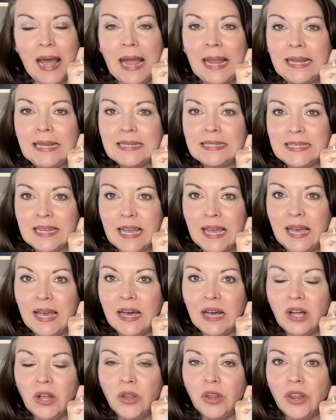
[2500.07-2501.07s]
I could
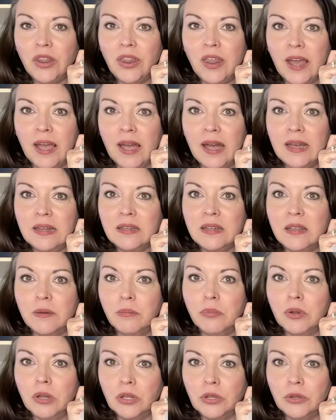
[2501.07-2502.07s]
tell that the
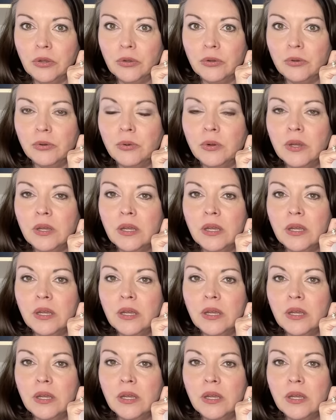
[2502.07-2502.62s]
blue